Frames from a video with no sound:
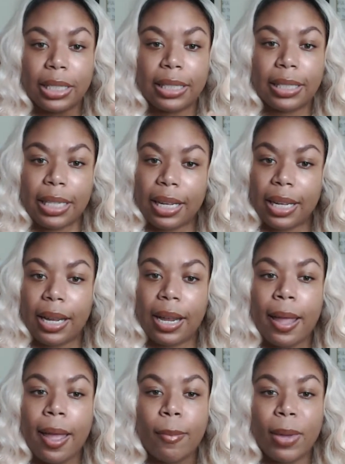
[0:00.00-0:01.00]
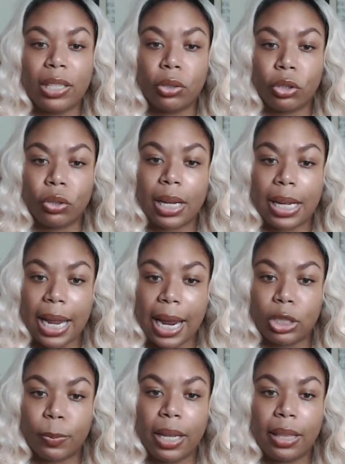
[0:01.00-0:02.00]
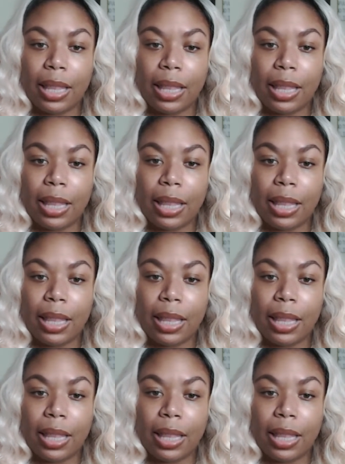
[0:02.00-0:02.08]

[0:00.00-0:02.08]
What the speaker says: see based on your engagement,